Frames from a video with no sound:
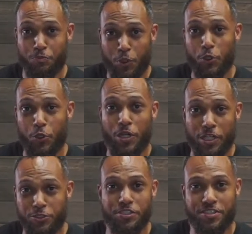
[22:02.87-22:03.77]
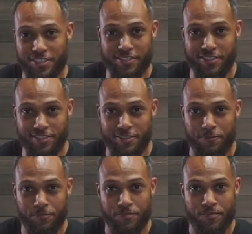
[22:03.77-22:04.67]
per 100 citizens.
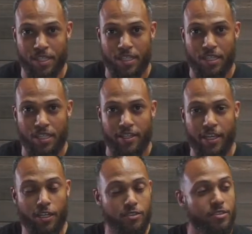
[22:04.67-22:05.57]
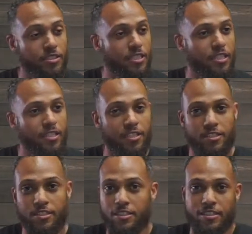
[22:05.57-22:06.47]
Now,
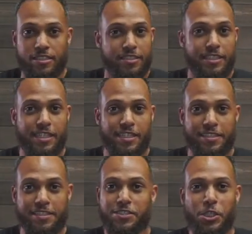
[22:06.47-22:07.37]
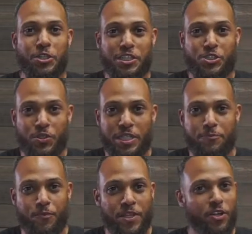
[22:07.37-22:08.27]
that's a little
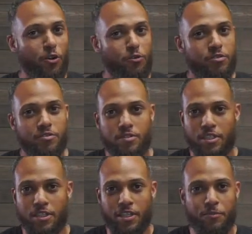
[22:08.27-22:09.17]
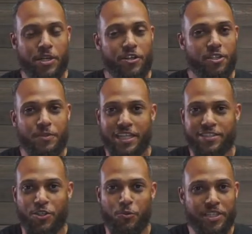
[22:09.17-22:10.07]
extreme. You know, in America, we like
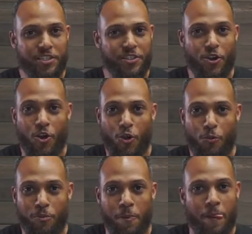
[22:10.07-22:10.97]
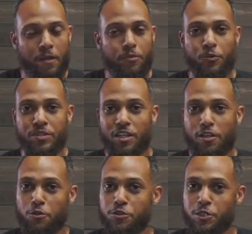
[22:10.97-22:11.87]
to go big or go home. But when the
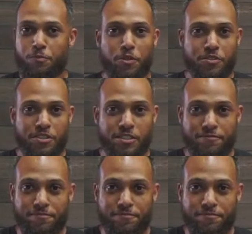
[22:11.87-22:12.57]
closest person